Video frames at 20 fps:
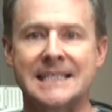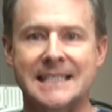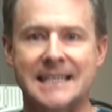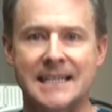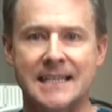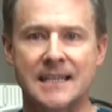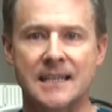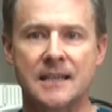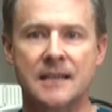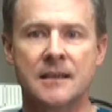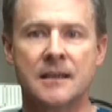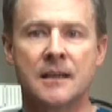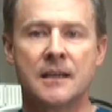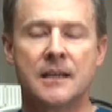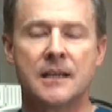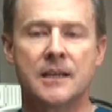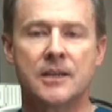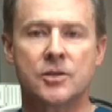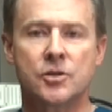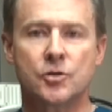T
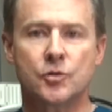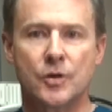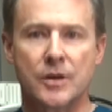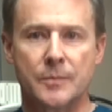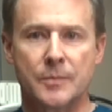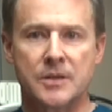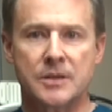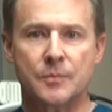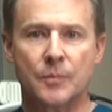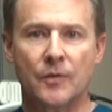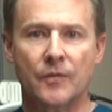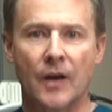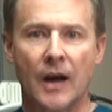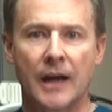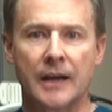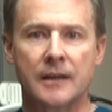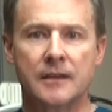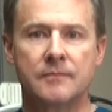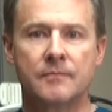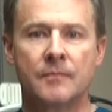is treatments
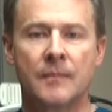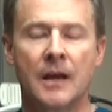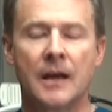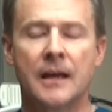provided.